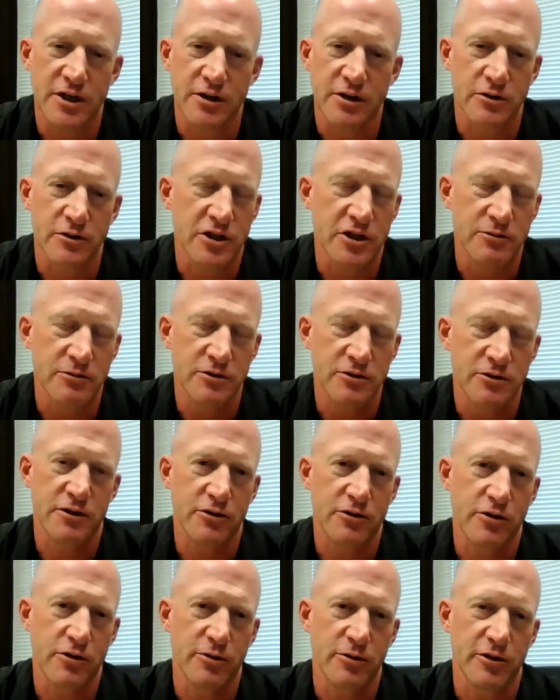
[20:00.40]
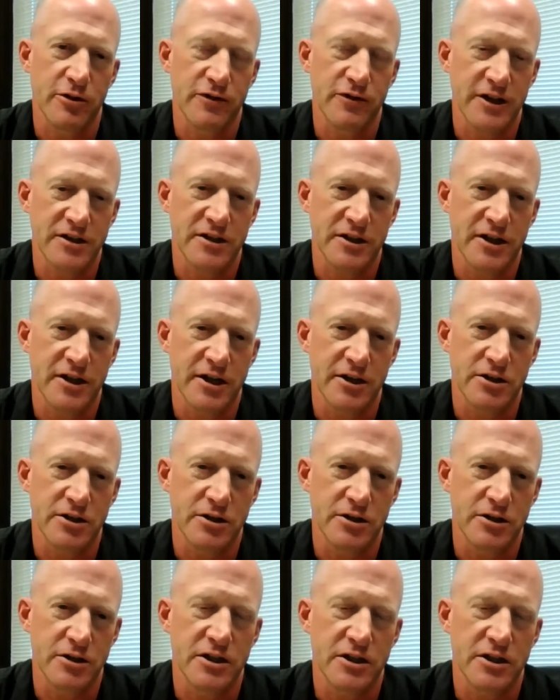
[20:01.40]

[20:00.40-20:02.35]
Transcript: that were subject to criminal investigations,